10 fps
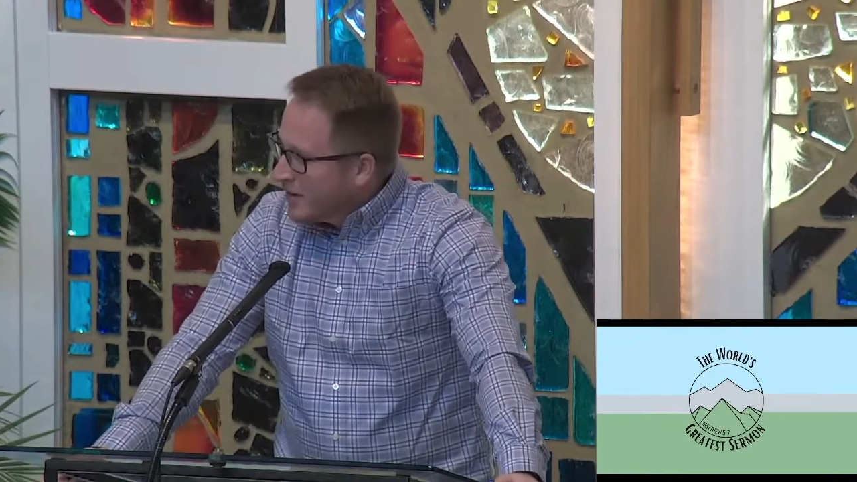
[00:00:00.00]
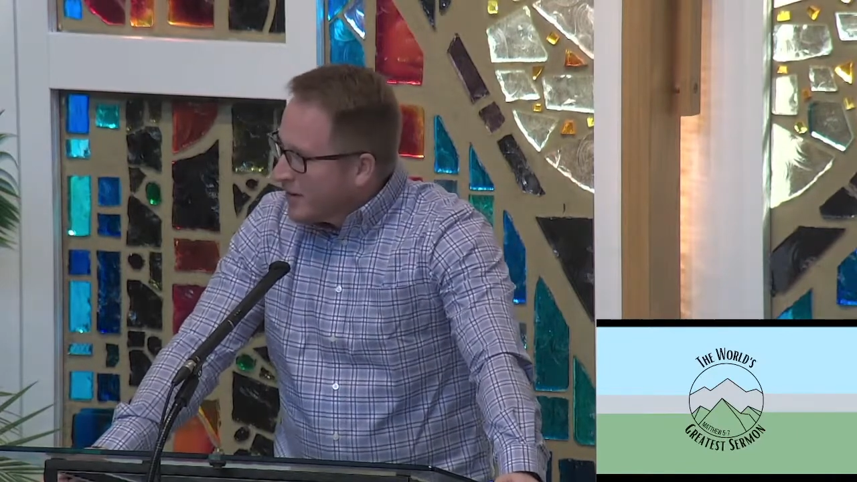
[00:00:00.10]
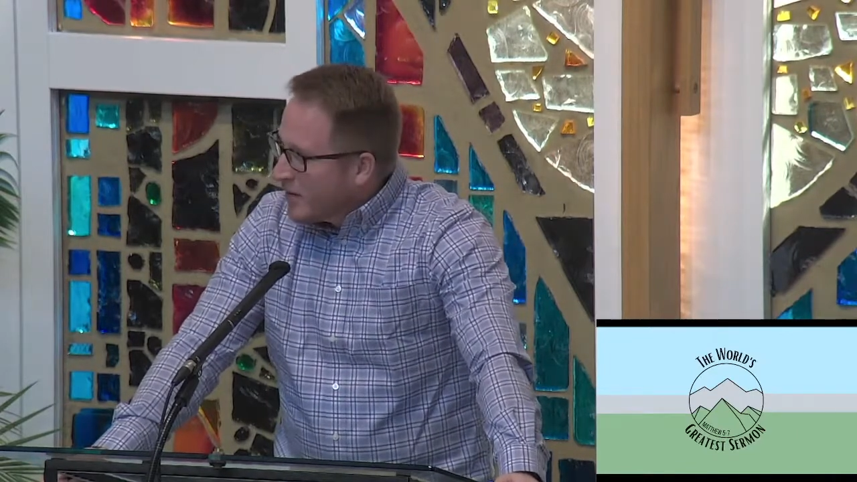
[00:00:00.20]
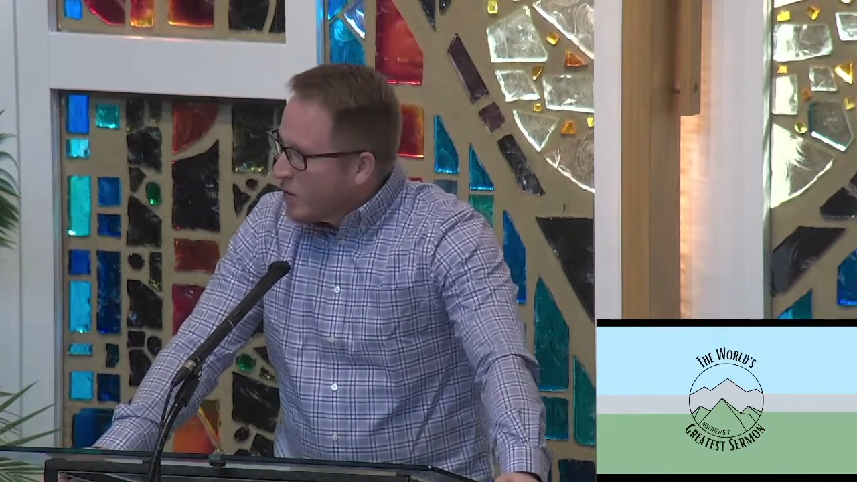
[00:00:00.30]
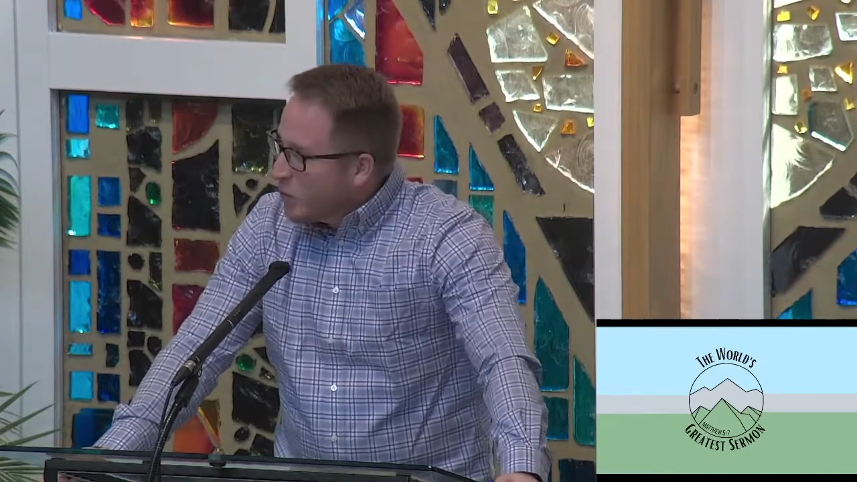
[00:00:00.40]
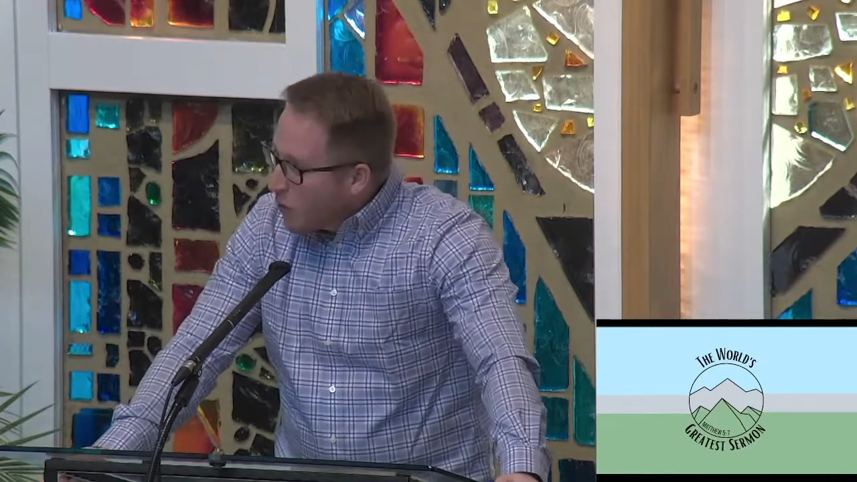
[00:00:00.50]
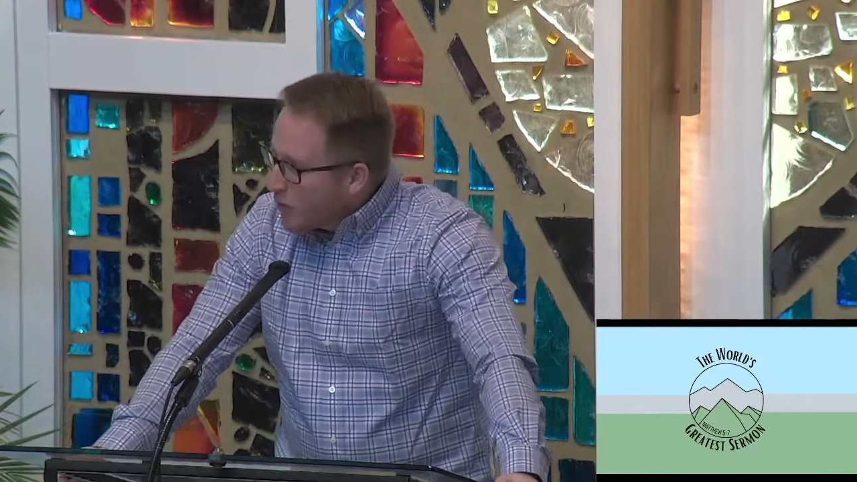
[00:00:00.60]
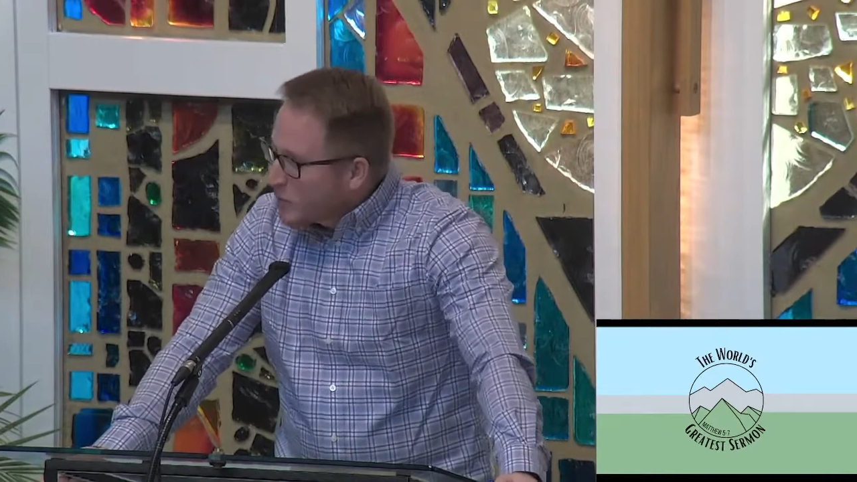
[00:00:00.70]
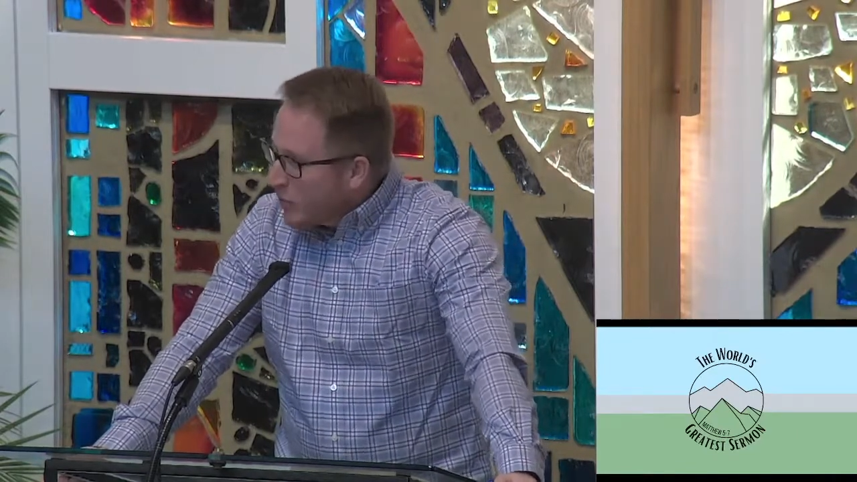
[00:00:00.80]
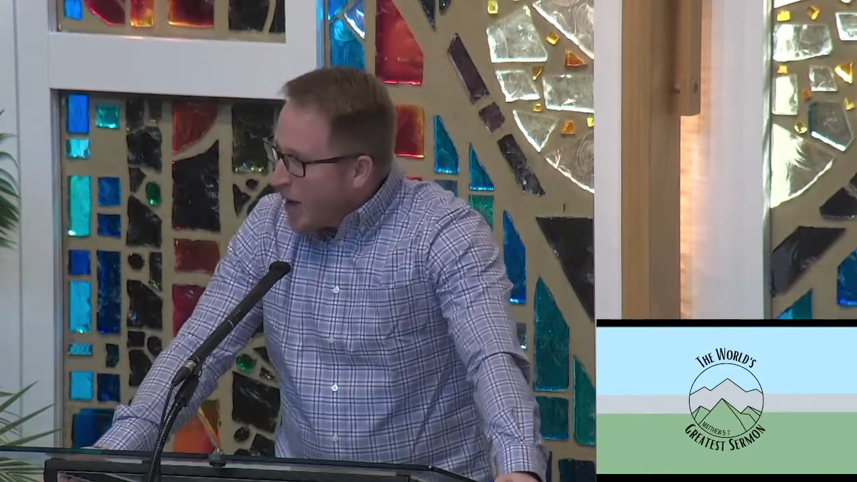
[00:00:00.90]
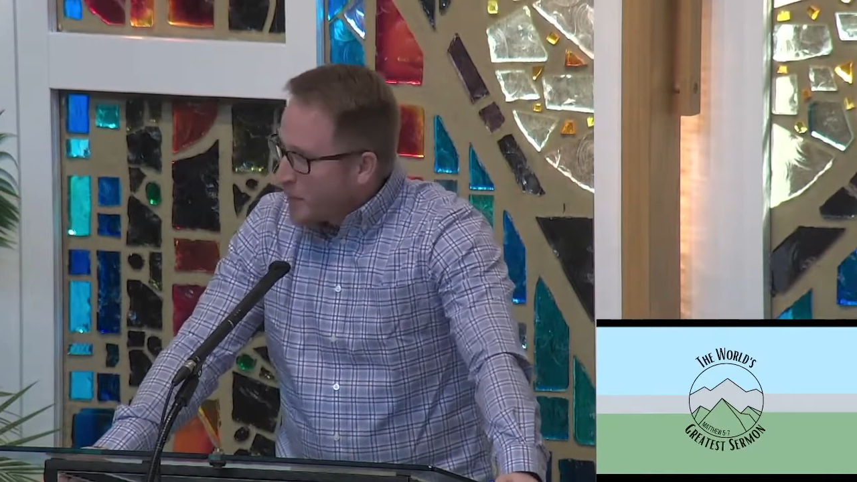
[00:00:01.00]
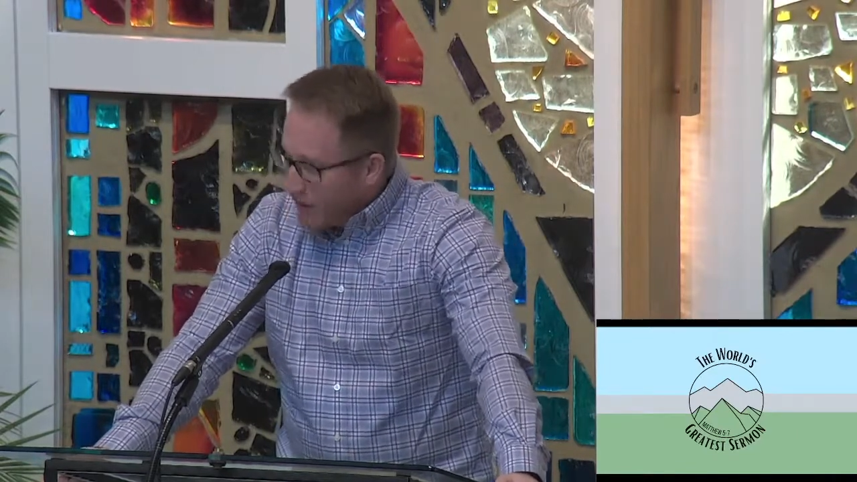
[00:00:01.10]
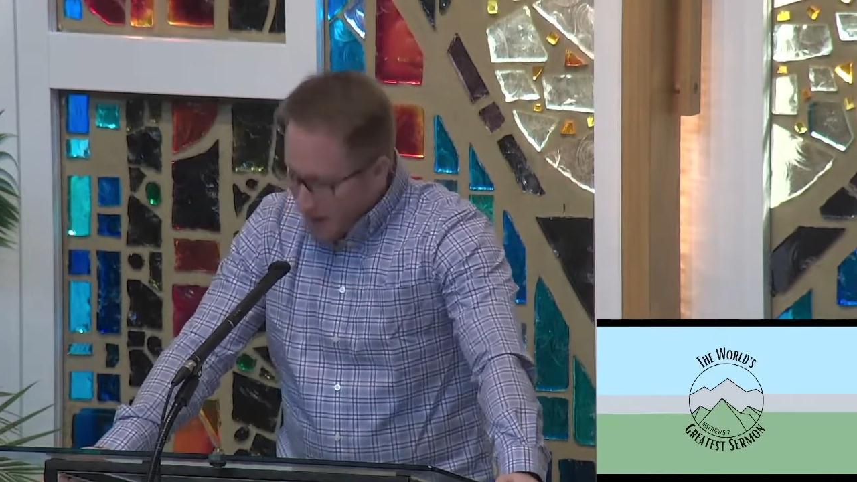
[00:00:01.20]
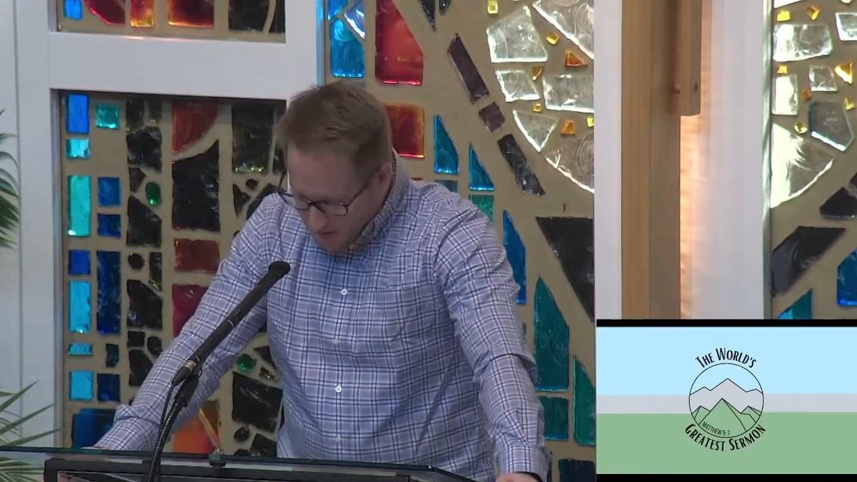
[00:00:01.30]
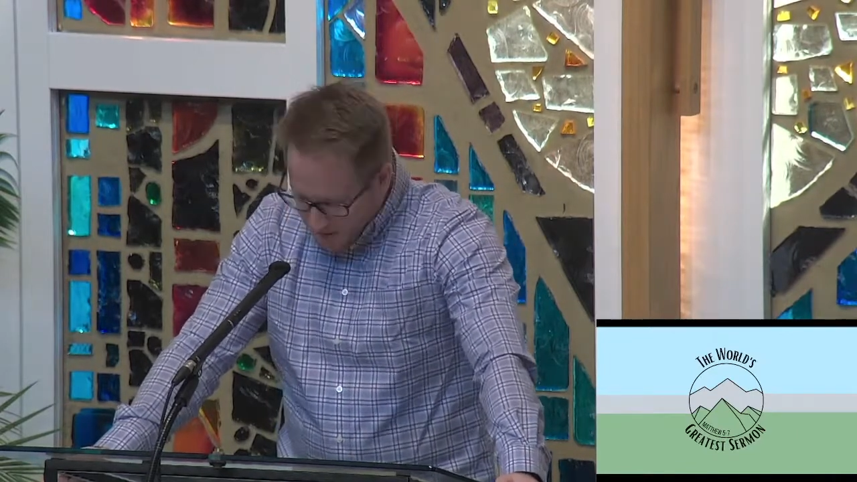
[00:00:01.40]
the world's
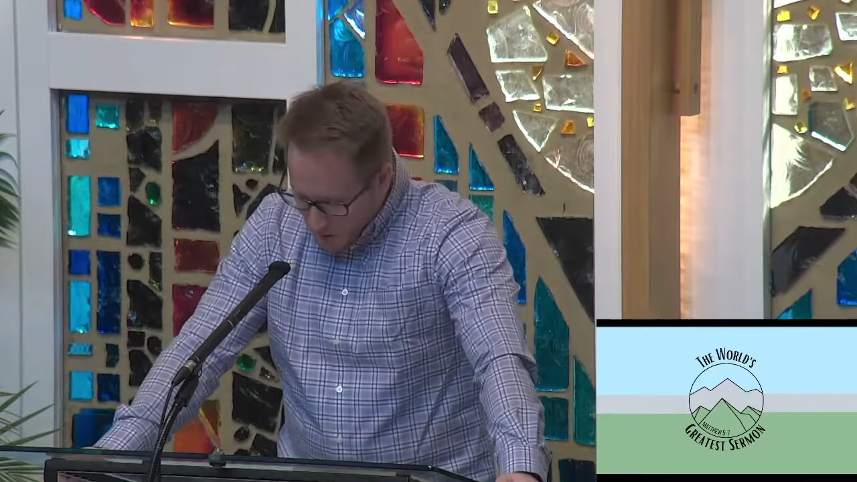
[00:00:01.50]
population,